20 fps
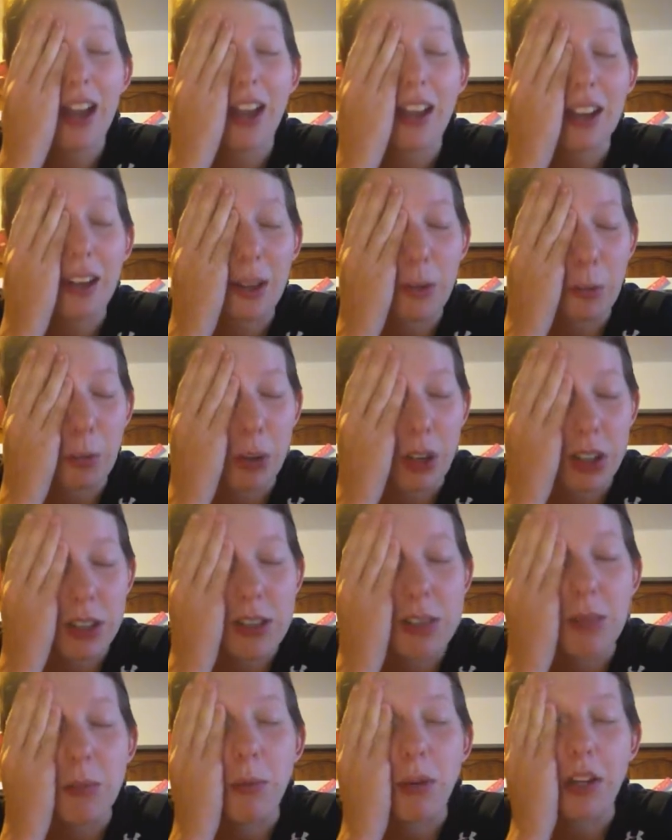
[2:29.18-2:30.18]
and I
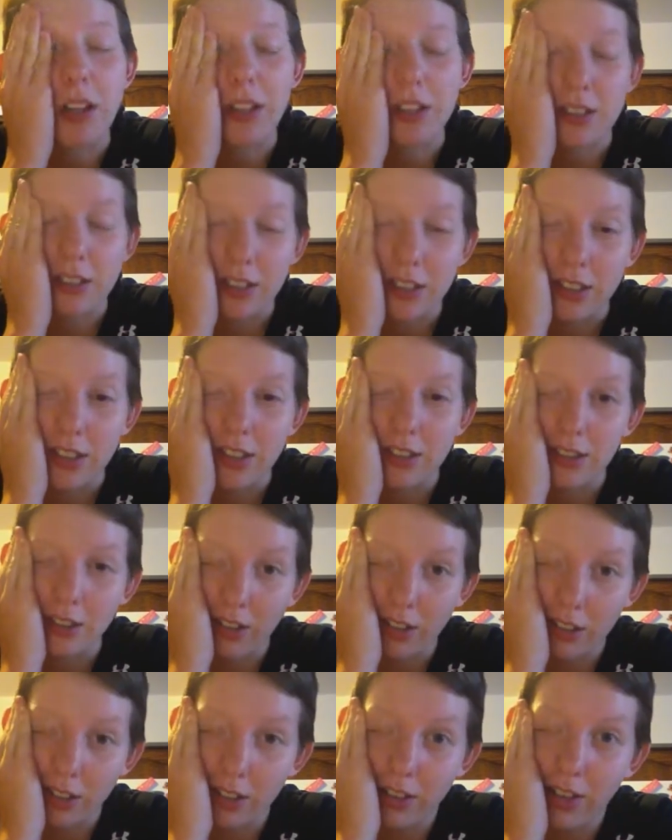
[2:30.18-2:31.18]
pressed the button to
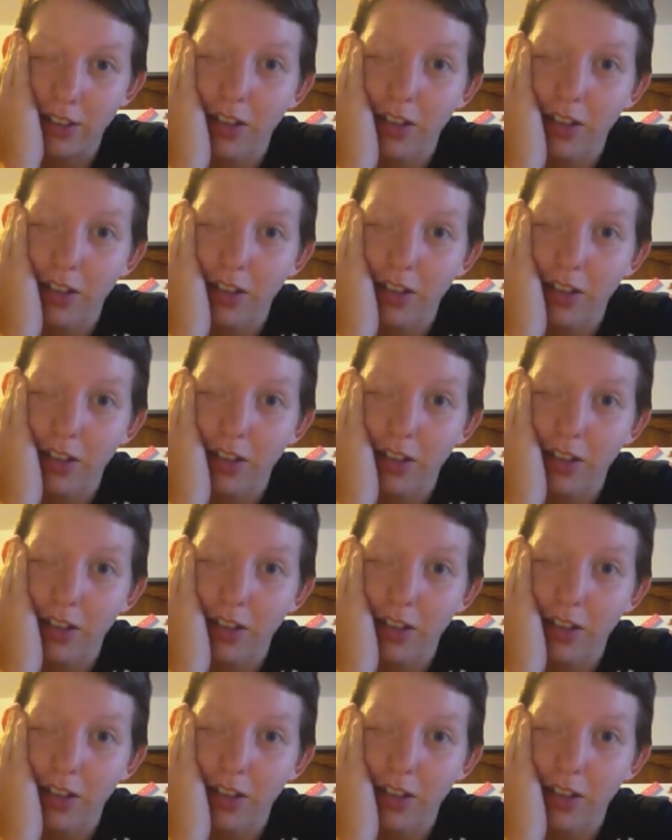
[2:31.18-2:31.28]
discard the